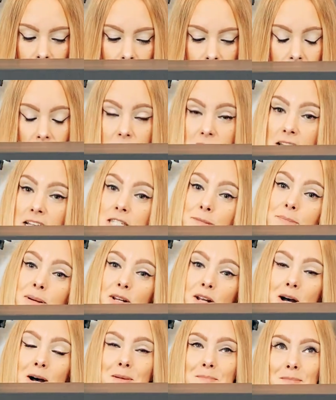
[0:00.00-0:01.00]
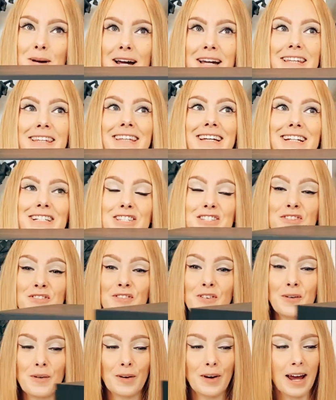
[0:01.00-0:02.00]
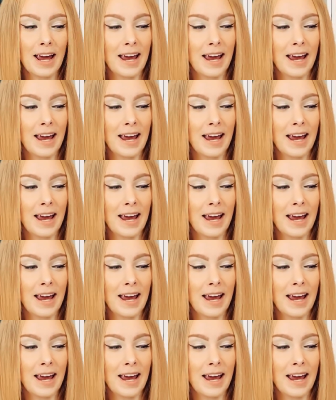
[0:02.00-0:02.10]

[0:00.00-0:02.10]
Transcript: This has been on my list for